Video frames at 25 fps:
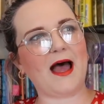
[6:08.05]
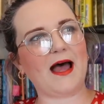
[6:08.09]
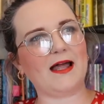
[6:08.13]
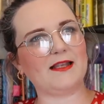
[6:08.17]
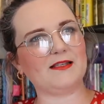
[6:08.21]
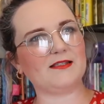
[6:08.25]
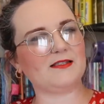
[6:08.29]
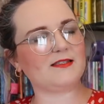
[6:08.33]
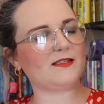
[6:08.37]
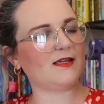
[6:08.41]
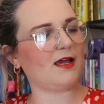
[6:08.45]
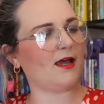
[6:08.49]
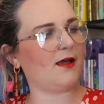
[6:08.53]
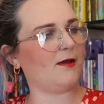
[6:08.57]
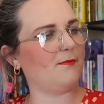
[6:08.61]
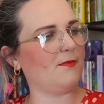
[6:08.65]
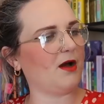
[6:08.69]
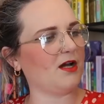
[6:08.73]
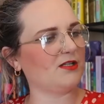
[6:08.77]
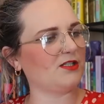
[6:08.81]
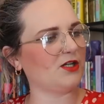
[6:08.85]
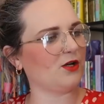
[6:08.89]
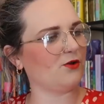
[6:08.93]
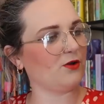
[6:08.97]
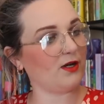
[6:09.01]
and um,
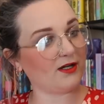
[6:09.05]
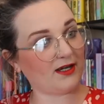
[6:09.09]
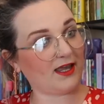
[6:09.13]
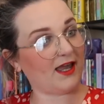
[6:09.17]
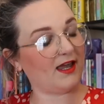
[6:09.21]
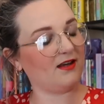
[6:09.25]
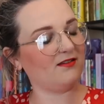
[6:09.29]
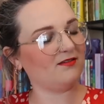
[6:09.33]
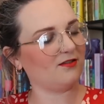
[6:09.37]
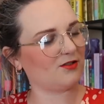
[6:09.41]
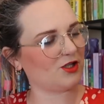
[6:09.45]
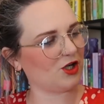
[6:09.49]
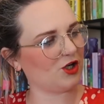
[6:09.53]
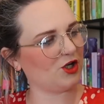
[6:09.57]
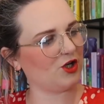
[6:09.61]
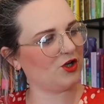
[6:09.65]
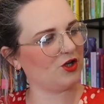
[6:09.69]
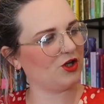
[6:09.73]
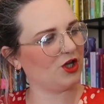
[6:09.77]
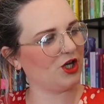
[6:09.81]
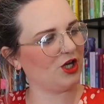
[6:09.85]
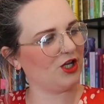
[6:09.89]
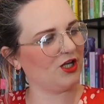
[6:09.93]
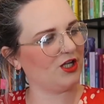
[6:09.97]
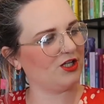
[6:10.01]
I don't again I don't know
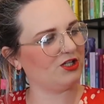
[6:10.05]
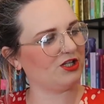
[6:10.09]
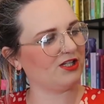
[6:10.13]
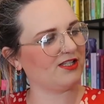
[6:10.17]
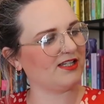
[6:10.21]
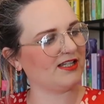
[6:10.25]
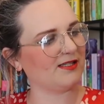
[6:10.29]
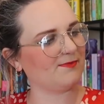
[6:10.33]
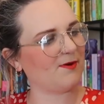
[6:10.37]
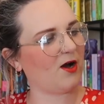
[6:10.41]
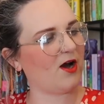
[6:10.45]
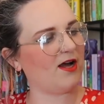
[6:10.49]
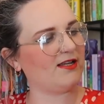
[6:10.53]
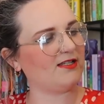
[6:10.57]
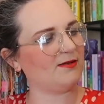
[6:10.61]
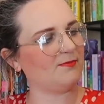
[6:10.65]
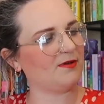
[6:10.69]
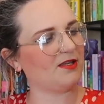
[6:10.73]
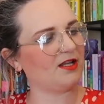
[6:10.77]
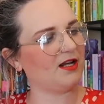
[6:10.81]
the logistics behind it,